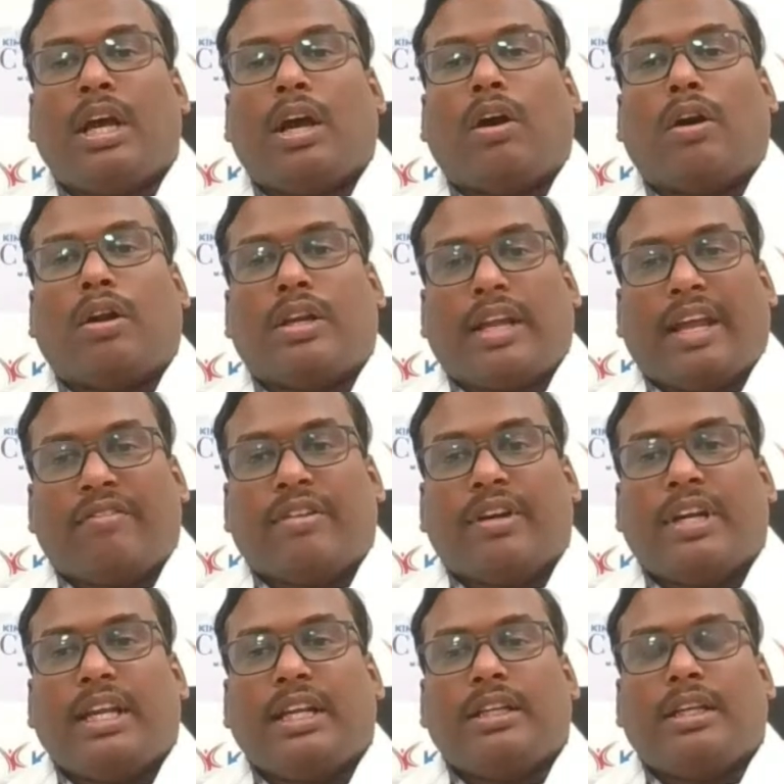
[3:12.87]
on
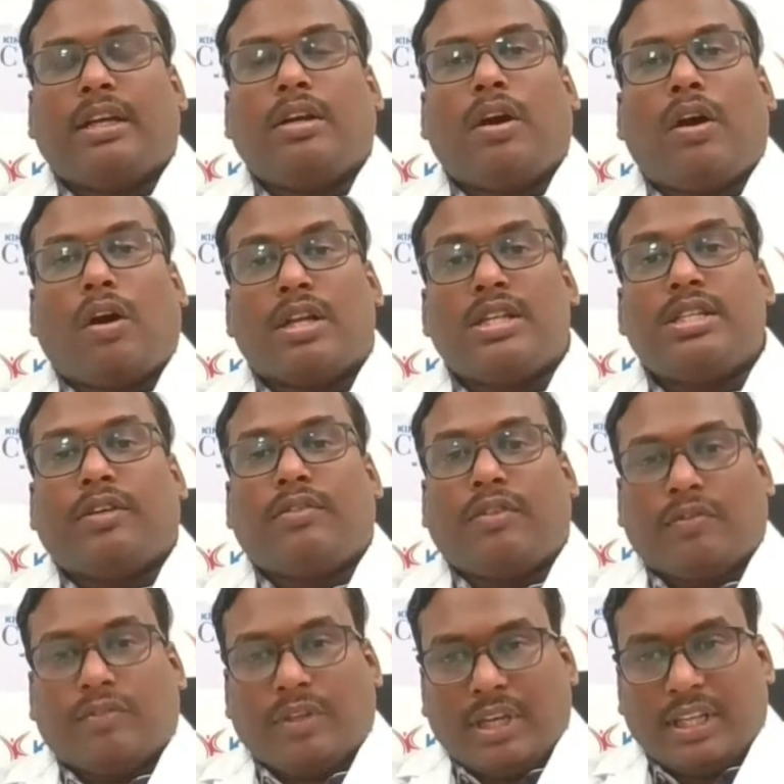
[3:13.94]
averting the onset
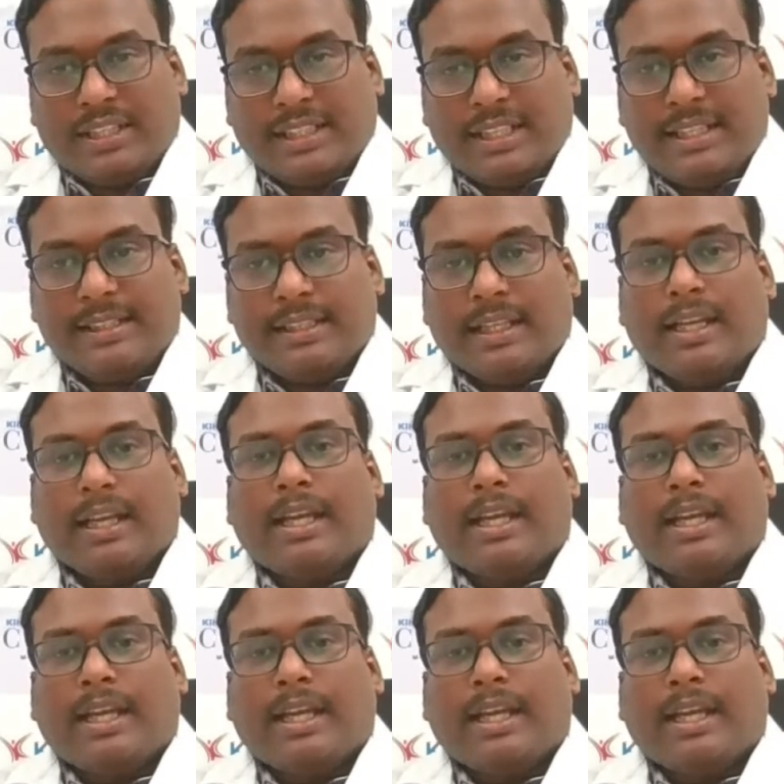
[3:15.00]
of the disease,